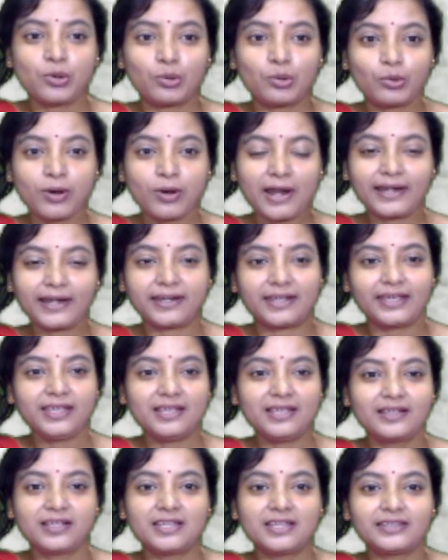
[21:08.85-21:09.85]
One day,
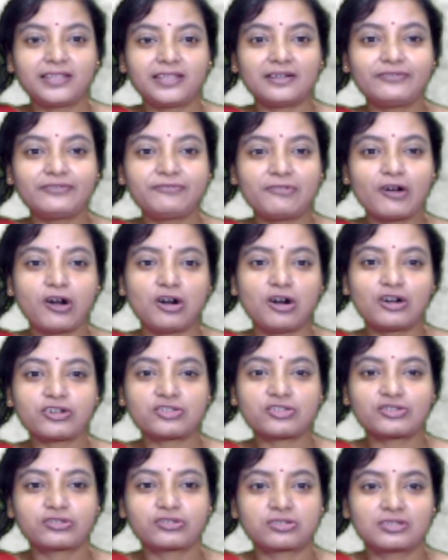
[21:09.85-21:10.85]
the
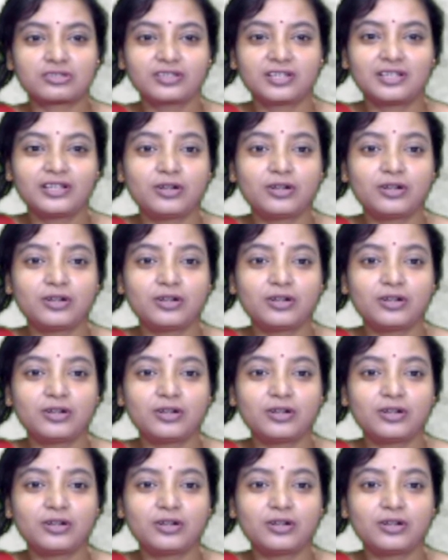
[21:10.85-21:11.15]
fox,